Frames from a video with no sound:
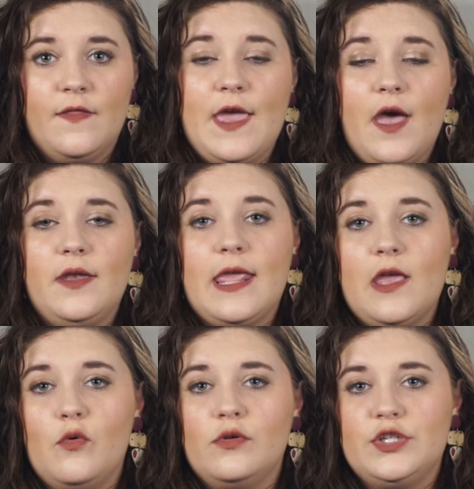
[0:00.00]
The
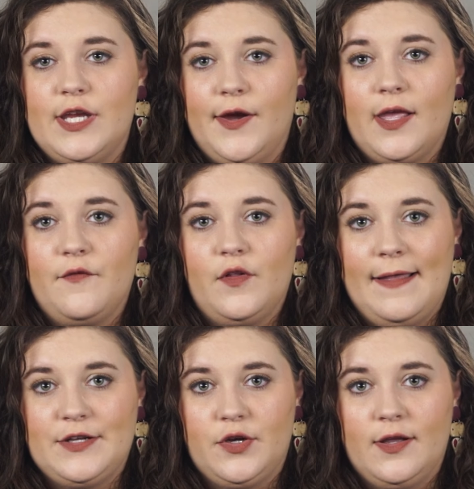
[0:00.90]
unequal sharing of
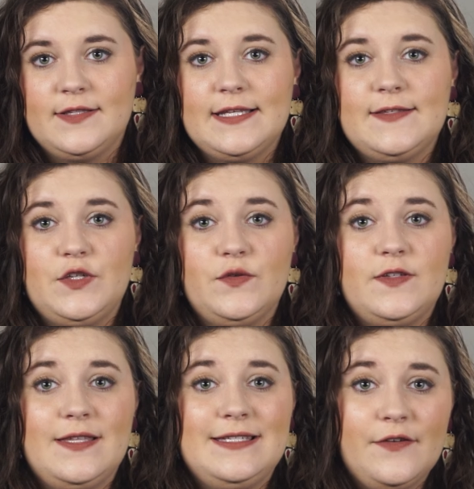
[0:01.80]
electrons is due
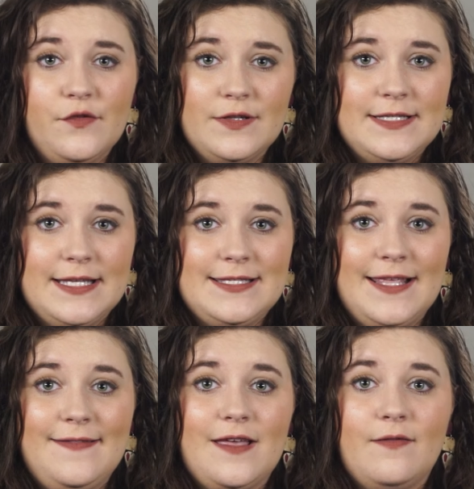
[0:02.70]
to the differences
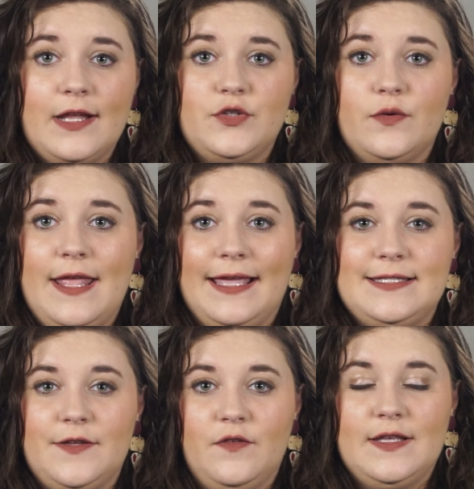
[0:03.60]
in the
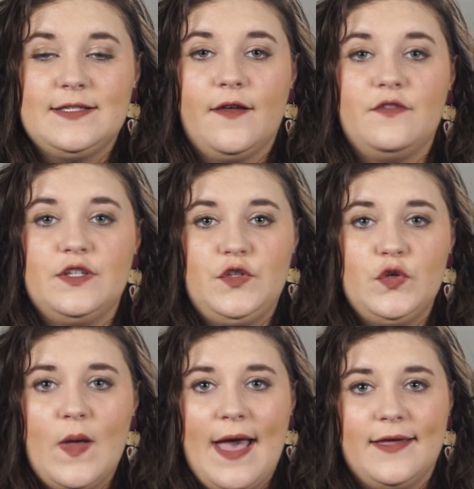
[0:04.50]
electronegativities of the
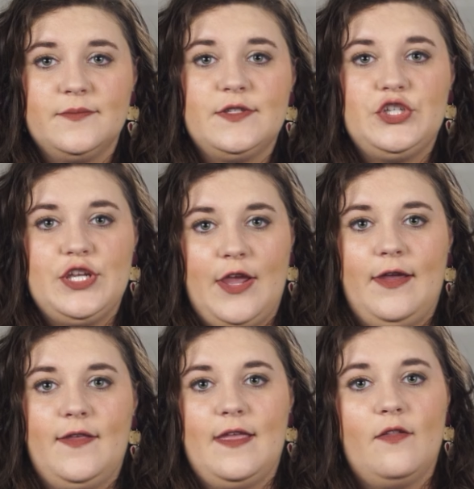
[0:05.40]
two atoms
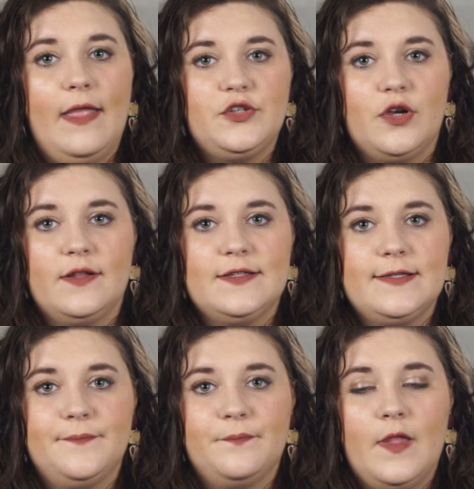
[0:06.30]
sharing the
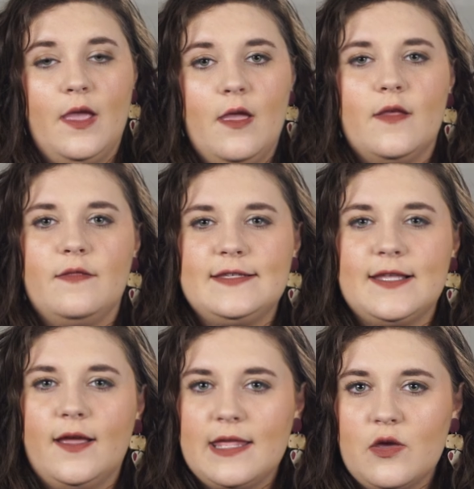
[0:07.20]
electrons. This
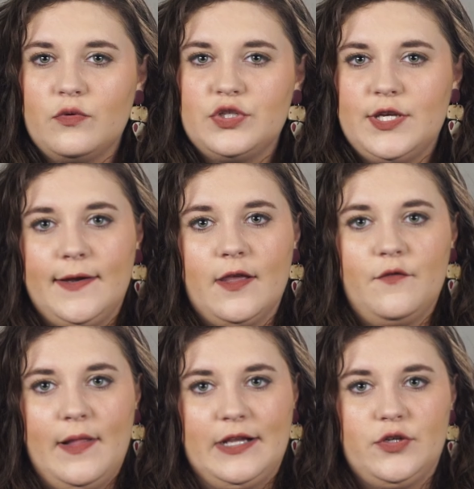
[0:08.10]
unequal sharing of
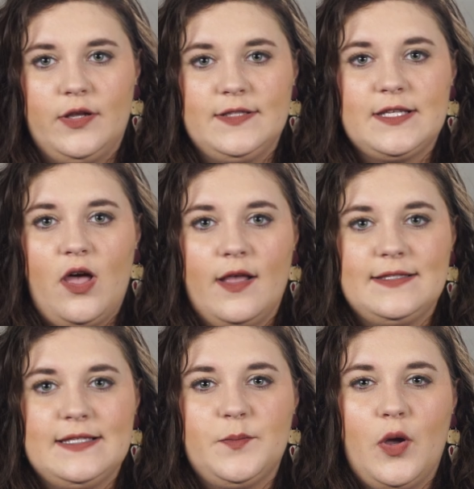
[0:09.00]
electrons
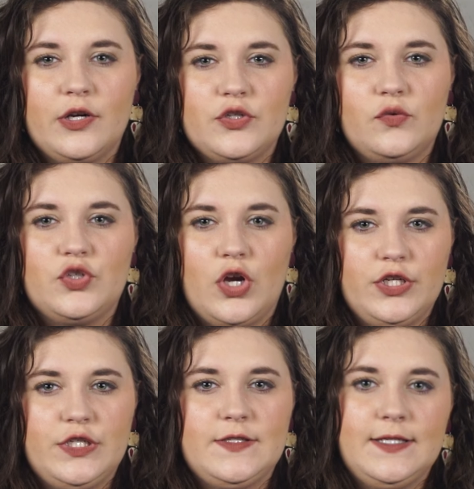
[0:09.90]
causes partial
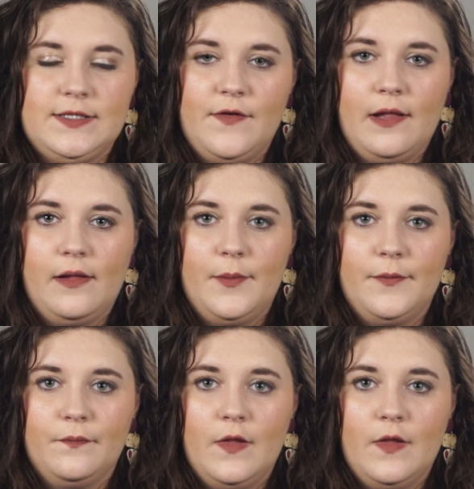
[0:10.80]
charges to develop.